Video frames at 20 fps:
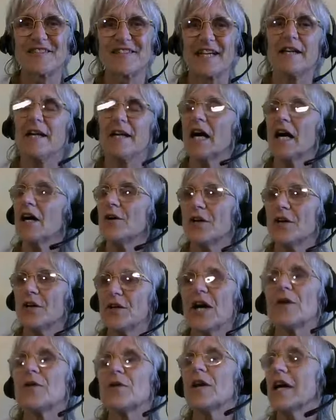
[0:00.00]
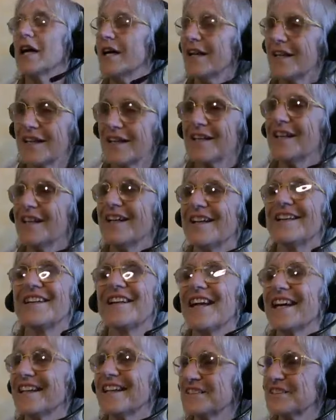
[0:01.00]
say no. You don't. You,
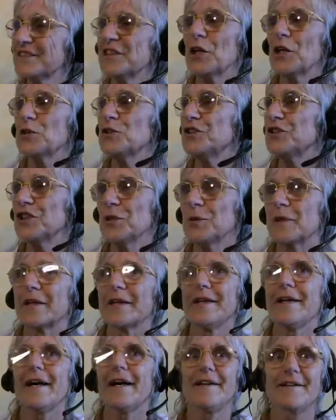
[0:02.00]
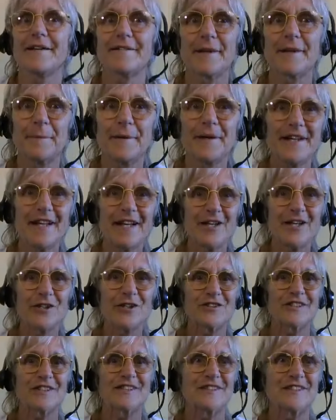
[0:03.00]
there's no doer yet. Somebody yeah.
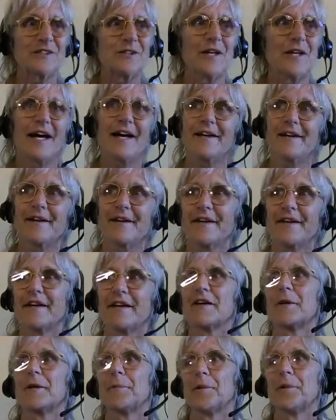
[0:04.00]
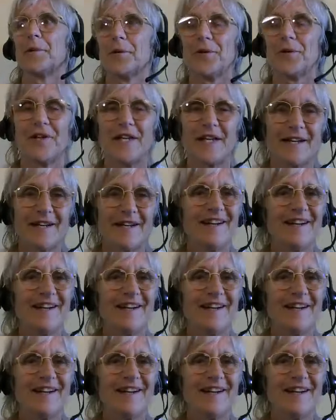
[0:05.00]
looks at you like, uh, "Come on, yeah."